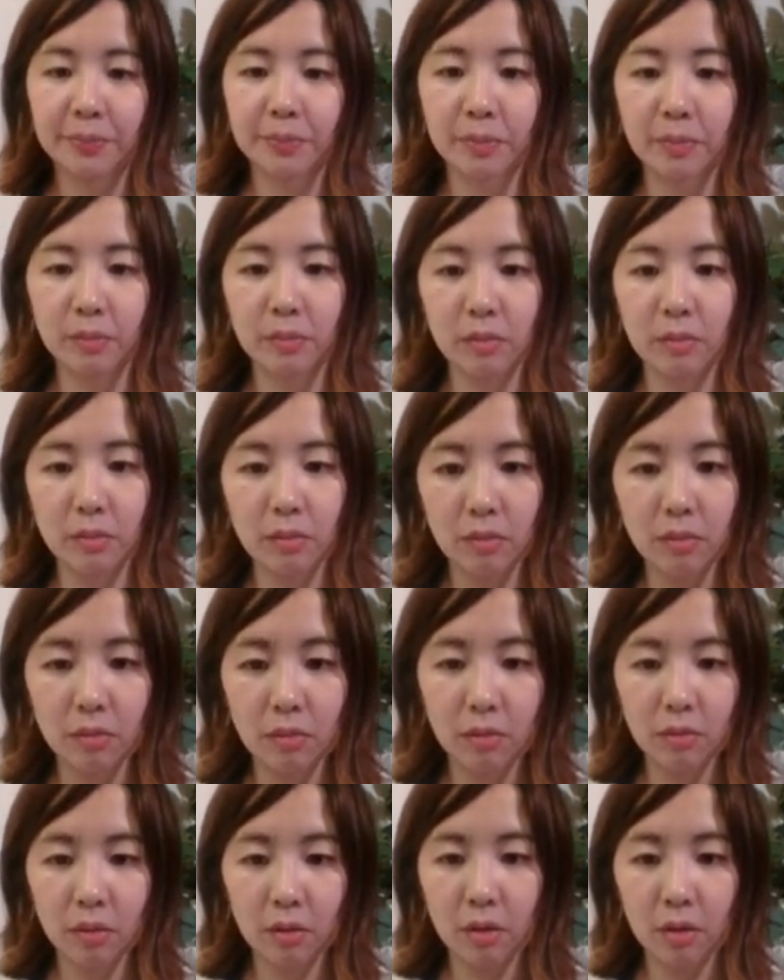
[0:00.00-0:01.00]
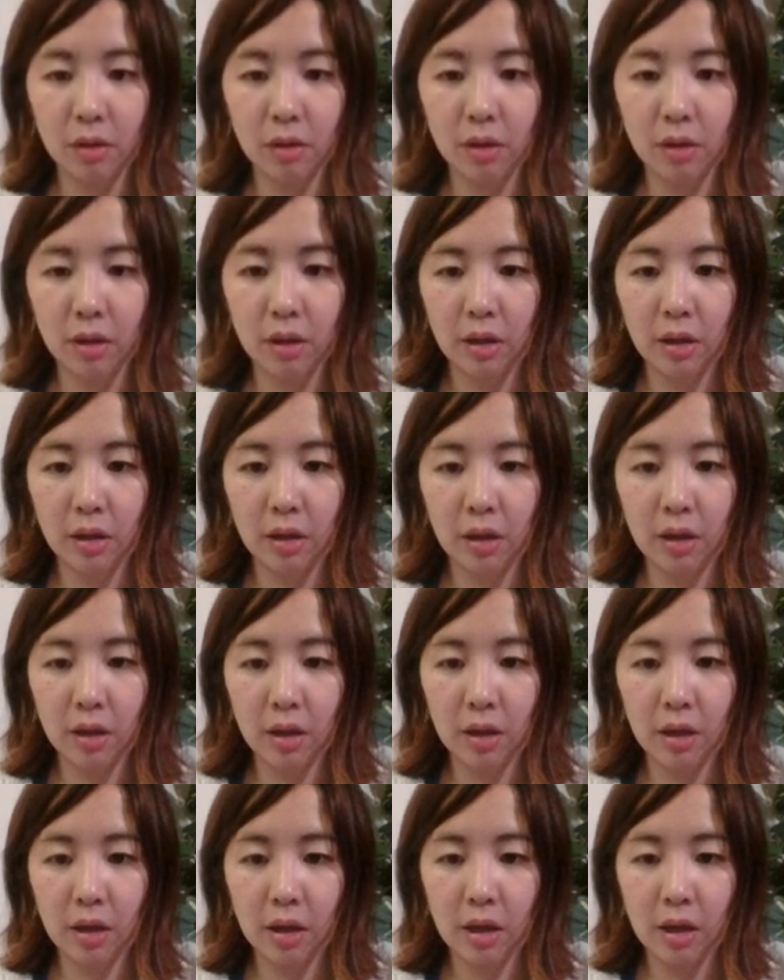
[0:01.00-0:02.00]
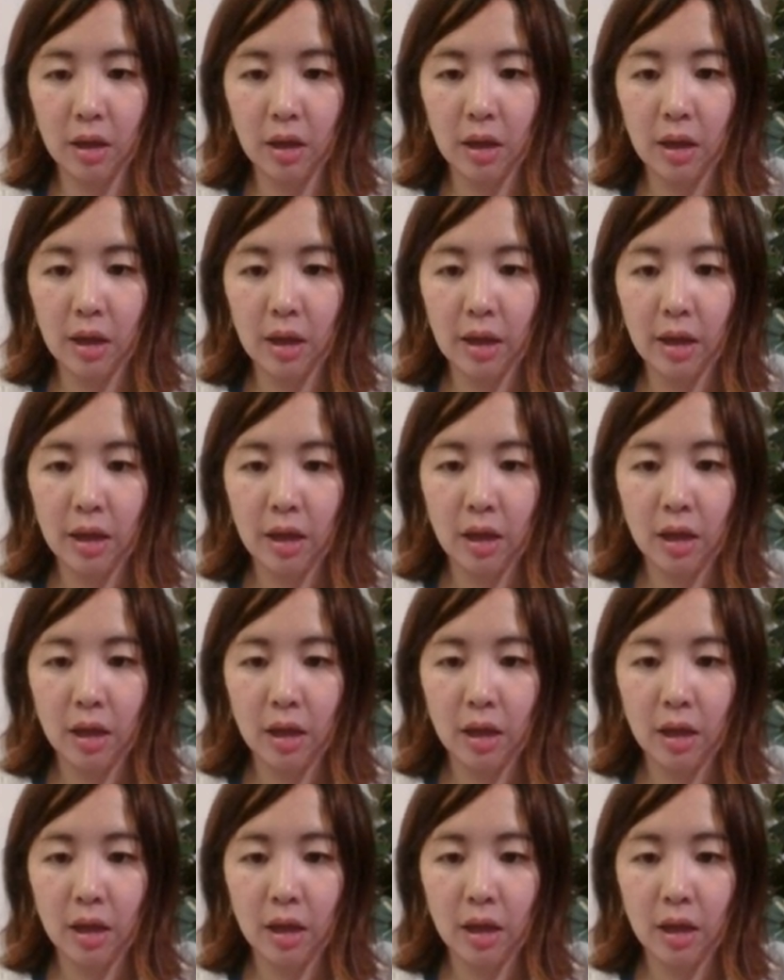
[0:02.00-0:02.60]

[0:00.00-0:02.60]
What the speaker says: Nobody speaks.